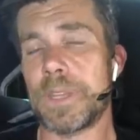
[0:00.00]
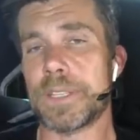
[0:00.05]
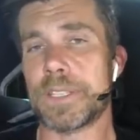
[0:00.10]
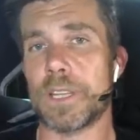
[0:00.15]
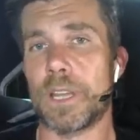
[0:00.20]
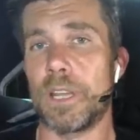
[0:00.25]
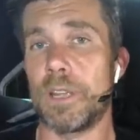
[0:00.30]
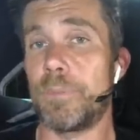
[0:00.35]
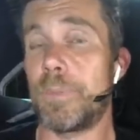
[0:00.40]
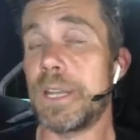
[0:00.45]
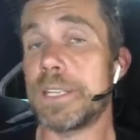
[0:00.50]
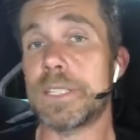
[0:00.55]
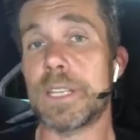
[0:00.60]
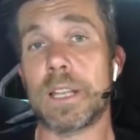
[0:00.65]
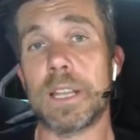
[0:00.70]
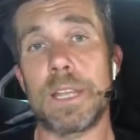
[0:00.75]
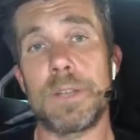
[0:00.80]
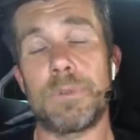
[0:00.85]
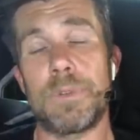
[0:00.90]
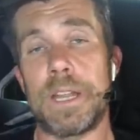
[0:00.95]
So
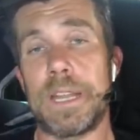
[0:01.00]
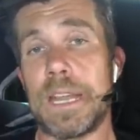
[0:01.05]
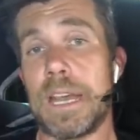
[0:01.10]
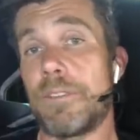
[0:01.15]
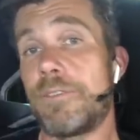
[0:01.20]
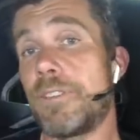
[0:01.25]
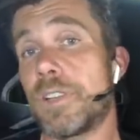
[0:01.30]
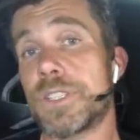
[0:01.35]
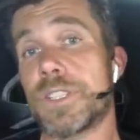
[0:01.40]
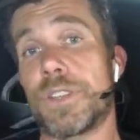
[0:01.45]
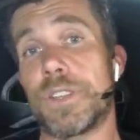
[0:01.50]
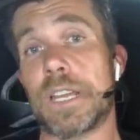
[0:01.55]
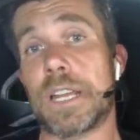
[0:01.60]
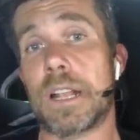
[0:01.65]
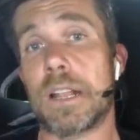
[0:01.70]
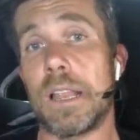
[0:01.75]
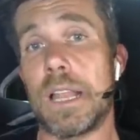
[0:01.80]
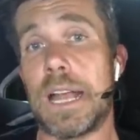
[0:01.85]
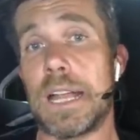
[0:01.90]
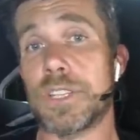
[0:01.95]
basically, when our foot's on the
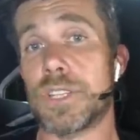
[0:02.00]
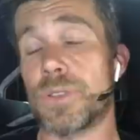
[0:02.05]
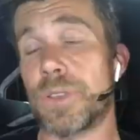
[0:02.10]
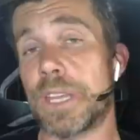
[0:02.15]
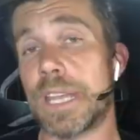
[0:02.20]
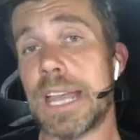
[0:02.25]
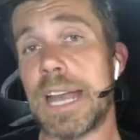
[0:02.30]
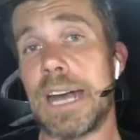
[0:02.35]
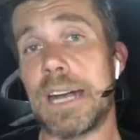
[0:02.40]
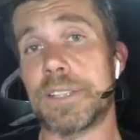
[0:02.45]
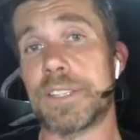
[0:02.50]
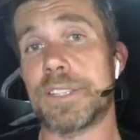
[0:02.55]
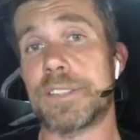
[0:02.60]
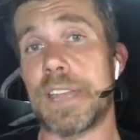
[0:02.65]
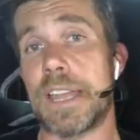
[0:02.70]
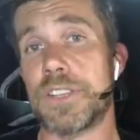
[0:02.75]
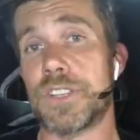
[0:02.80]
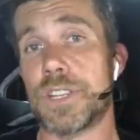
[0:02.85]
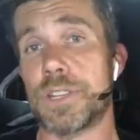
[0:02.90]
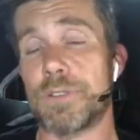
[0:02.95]
clutch or the car's
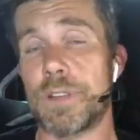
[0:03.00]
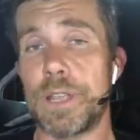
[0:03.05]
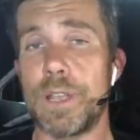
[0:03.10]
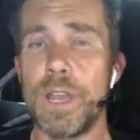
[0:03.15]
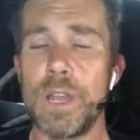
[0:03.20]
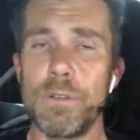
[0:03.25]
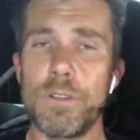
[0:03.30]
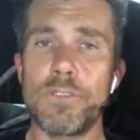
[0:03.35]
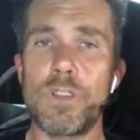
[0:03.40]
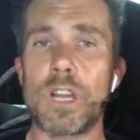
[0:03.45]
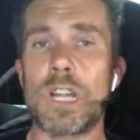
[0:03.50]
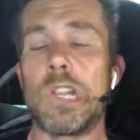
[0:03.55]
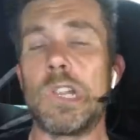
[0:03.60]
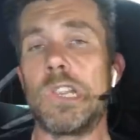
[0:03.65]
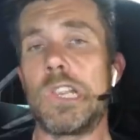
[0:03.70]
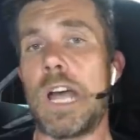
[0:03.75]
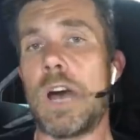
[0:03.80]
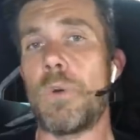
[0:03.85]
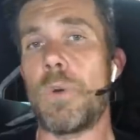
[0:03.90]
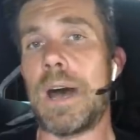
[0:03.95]
stationary, we've got a
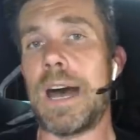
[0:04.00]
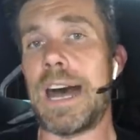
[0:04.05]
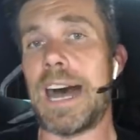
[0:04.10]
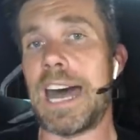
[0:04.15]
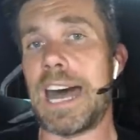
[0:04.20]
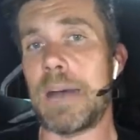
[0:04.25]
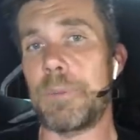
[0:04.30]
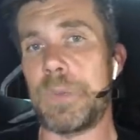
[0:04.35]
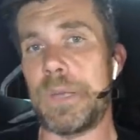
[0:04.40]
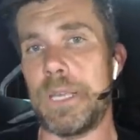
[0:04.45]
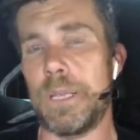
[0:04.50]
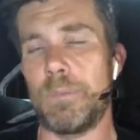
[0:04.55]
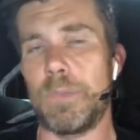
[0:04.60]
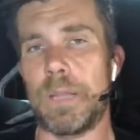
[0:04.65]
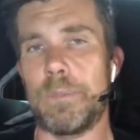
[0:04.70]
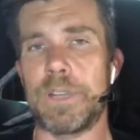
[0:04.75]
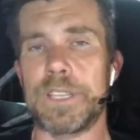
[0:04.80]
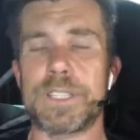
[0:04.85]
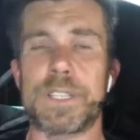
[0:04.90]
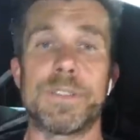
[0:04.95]
lower RPM
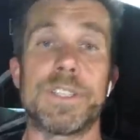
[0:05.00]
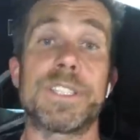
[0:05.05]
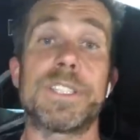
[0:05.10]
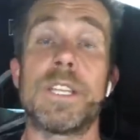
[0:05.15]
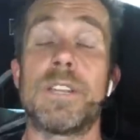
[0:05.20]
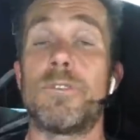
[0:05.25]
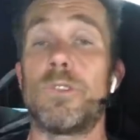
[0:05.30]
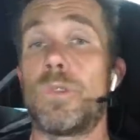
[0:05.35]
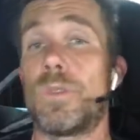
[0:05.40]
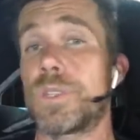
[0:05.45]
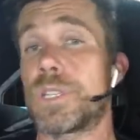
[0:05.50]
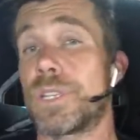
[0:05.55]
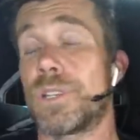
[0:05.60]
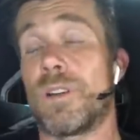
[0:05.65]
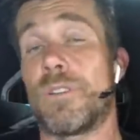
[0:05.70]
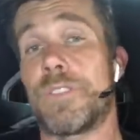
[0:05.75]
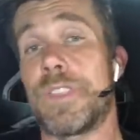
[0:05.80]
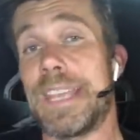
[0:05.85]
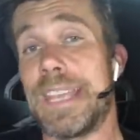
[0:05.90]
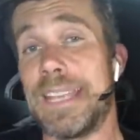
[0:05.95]
limit. So instead of
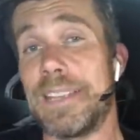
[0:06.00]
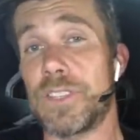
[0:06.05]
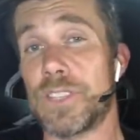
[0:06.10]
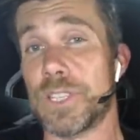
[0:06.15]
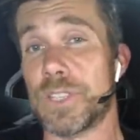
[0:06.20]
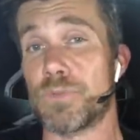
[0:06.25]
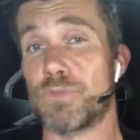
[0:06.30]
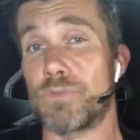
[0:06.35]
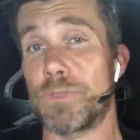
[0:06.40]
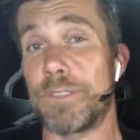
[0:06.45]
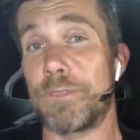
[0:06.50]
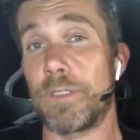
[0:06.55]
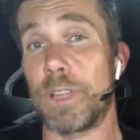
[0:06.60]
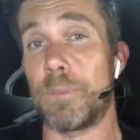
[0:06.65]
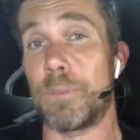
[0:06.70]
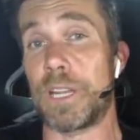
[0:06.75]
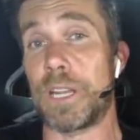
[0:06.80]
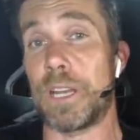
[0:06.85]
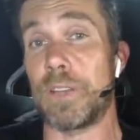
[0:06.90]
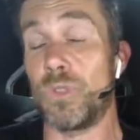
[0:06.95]
launching off the engine's rev
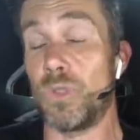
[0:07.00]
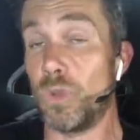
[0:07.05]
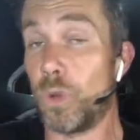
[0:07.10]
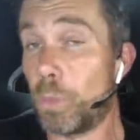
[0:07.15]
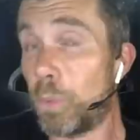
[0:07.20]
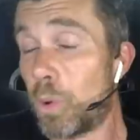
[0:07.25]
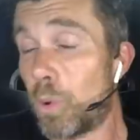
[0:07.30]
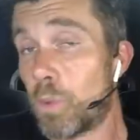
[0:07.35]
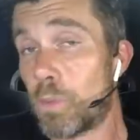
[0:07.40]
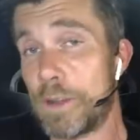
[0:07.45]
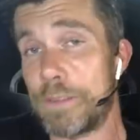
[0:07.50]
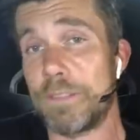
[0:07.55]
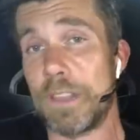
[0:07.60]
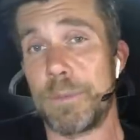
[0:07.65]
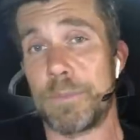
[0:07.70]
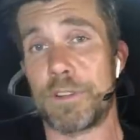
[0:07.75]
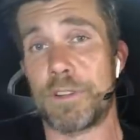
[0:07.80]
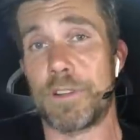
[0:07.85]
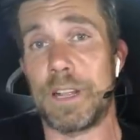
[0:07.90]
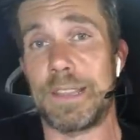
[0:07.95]
limiter, normal rev
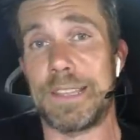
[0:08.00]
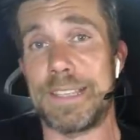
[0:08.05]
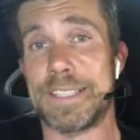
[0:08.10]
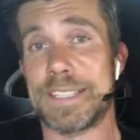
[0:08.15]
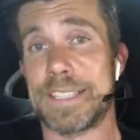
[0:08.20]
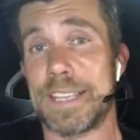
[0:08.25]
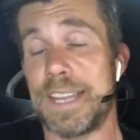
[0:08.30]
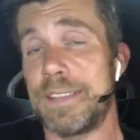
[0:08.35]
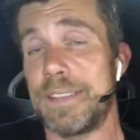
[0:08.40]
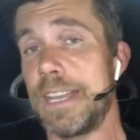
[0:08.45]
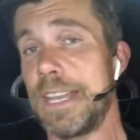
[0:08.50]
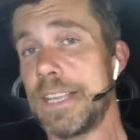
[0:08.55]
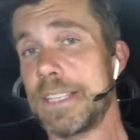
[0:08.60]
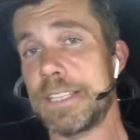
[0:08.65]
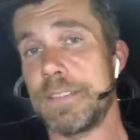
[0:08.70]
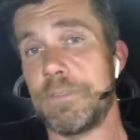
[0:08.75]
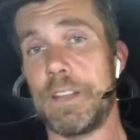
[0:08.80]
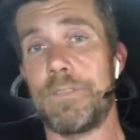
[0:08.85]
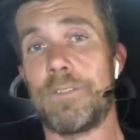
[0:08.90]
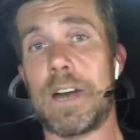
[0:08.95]
limiter at, let's say,
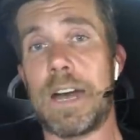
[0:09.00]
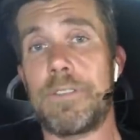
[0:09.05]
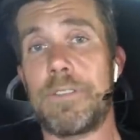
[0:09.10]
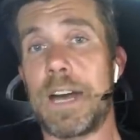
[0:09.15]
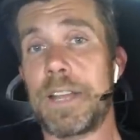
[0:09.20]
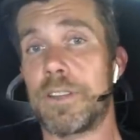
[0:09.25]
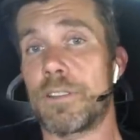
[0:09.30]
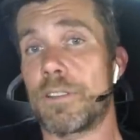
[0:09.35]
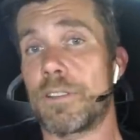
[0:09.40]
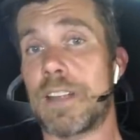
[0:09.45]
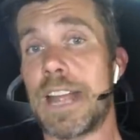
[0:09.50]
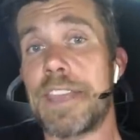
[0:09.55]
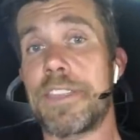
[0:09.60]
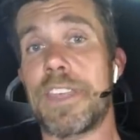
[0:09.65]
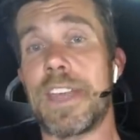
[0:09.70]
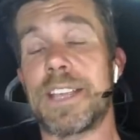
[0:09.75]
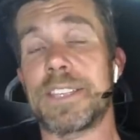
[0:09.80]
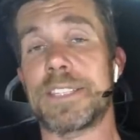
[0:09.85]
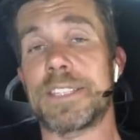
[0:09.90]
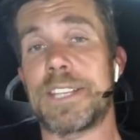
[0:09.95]
7,500 or
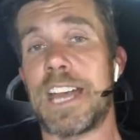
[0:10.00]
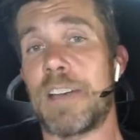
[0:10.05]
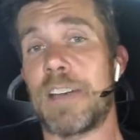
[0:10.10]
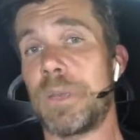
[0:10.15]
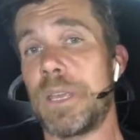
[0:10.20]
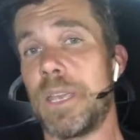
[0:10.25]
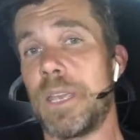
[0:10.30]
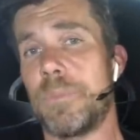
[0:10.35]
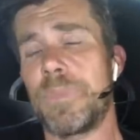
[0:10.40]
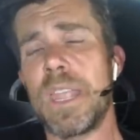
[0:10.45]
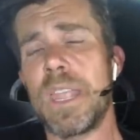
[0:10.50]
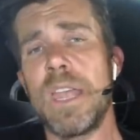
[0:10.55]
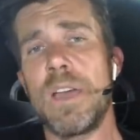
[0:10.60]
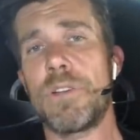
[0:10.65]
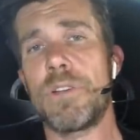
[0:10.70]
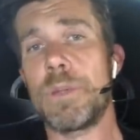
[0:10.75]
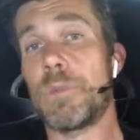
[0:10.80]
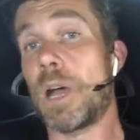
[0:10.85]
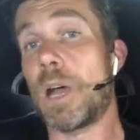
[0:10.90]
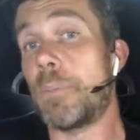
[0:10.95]
8,000 RPM,
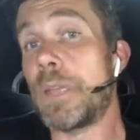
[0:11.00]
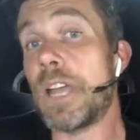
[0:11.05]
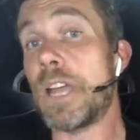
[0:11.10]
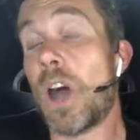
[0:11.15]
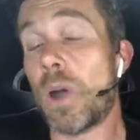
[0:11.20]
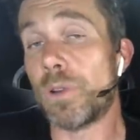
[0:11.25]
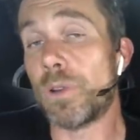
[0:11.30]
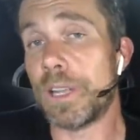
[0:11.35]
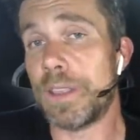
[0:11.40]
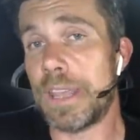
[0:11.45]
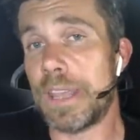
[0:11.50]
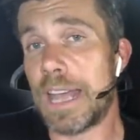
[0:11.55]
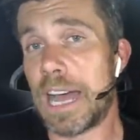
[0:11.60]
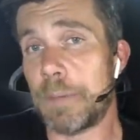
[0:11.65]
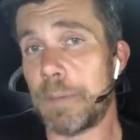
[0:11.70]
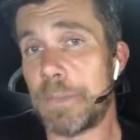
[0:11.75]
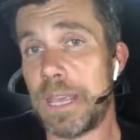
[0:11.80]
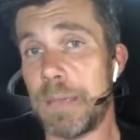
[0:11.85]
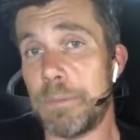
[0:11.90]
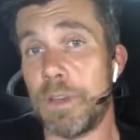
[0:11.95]
we might be holding the
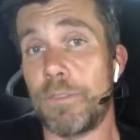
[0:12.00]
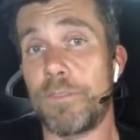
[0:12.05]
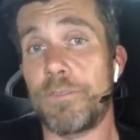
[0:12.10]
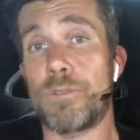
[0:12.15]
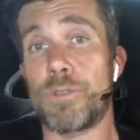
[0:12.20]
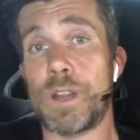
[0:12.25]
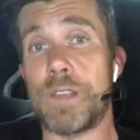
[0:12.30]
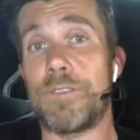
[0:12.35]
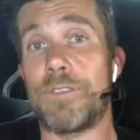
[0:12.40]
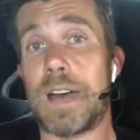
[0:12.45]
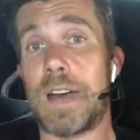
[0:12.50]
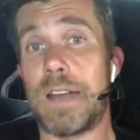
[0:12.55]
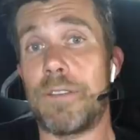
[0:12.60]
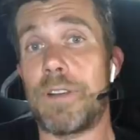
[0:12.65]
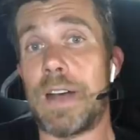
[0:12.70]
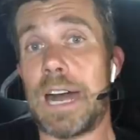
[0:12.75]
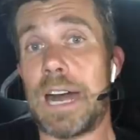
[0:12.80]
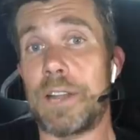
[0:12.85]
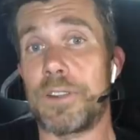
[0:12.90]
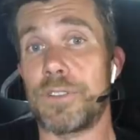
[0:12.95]
RPM at
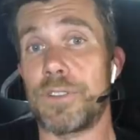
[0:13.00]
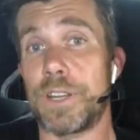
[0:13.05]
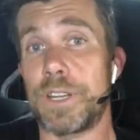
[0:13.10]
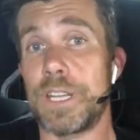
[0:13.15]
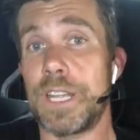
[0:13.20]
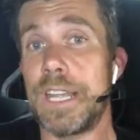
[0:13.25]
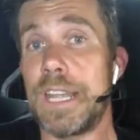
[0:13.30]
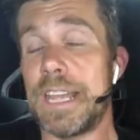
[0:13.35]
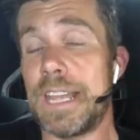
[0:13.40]
4,500